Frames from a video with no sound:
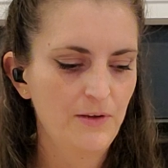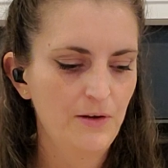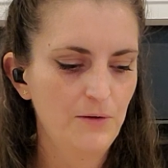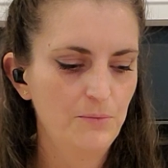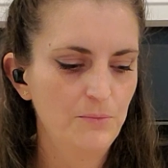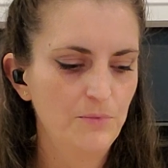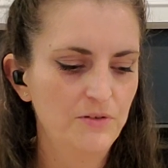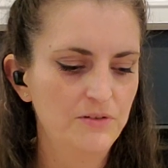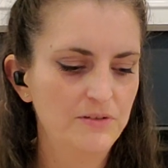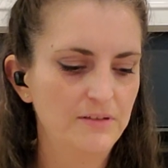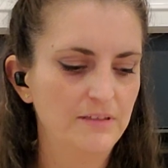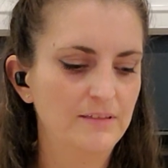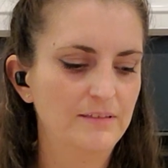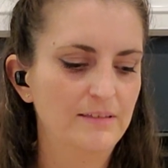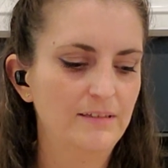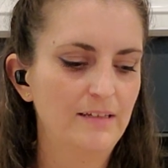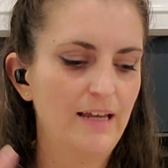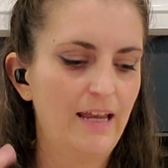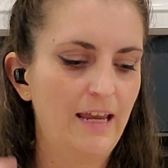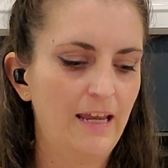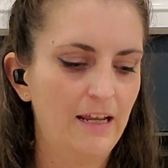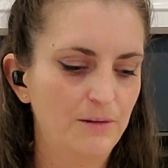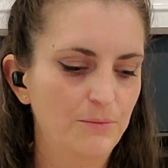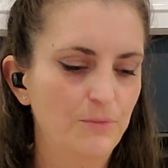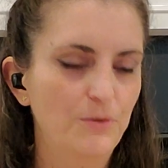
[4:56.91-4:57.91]
almost this
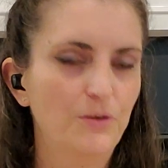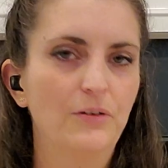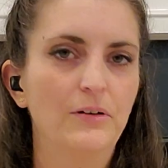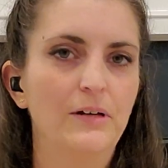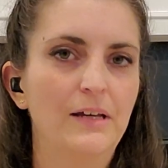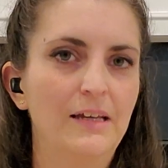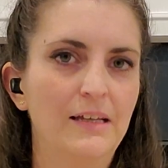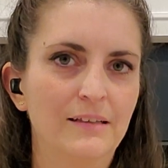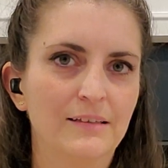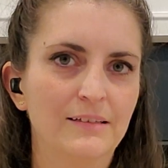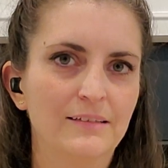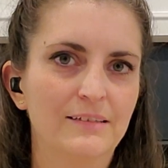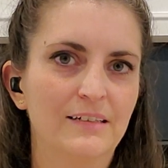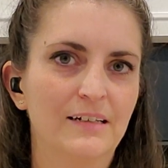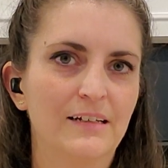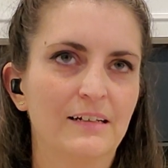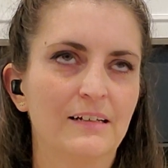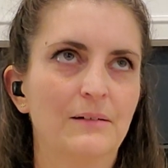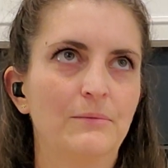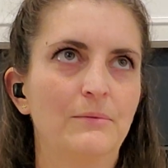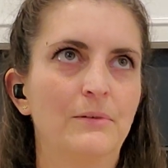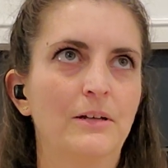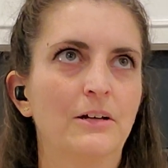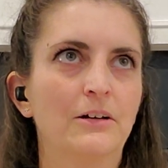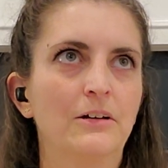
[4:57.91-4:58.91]
animal instinct
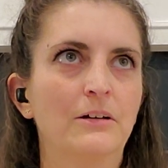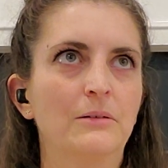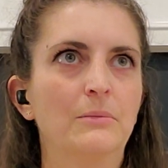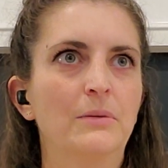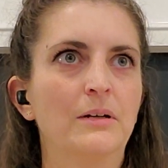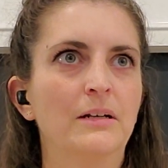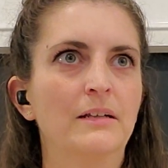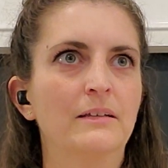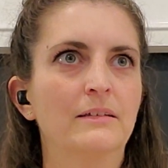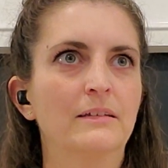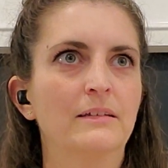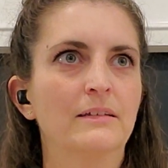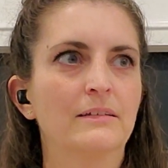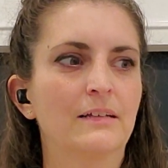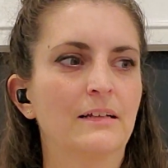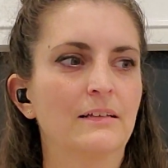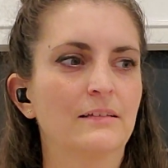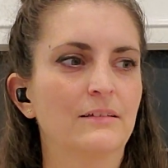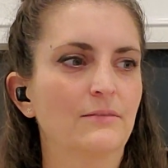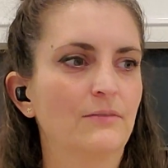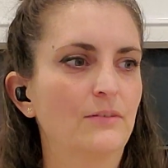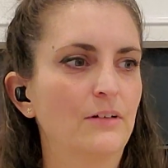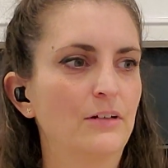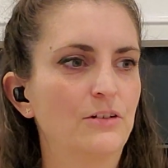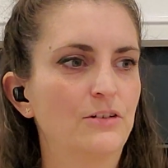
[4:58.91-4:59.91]
I'm hearing, but it's the
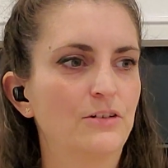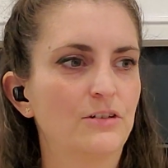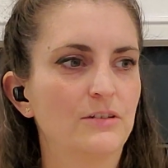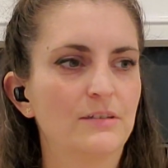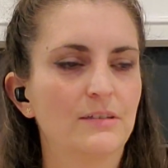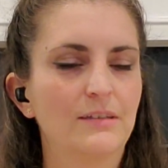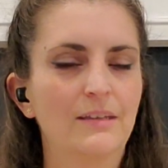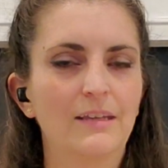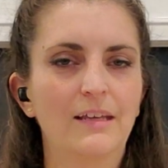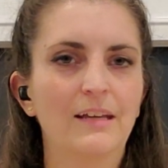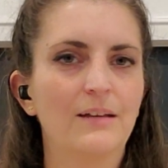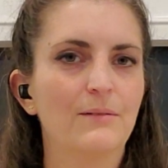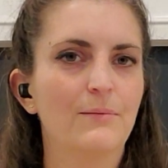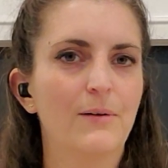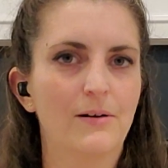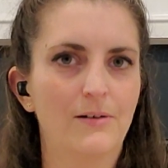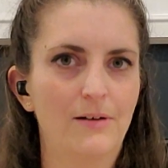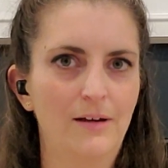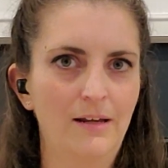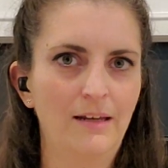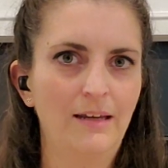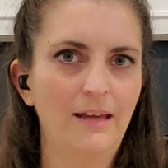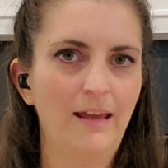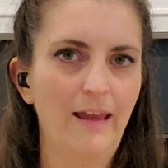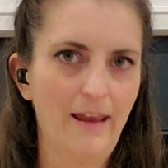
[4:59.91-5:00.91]
sense of like, just think about
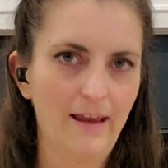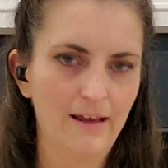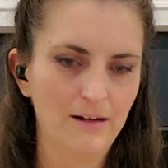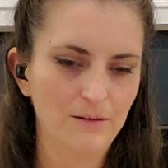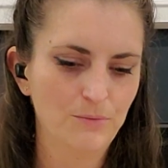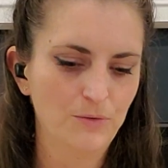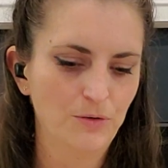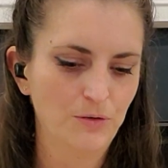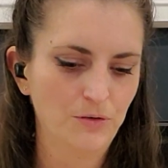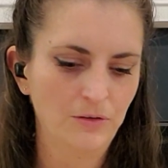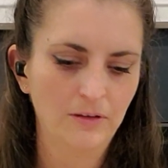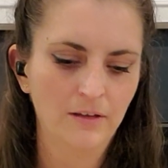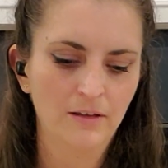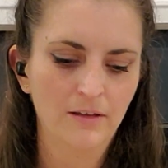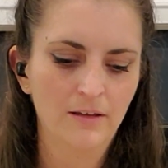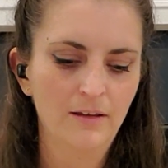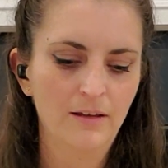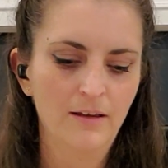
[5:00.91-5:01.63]
any animal.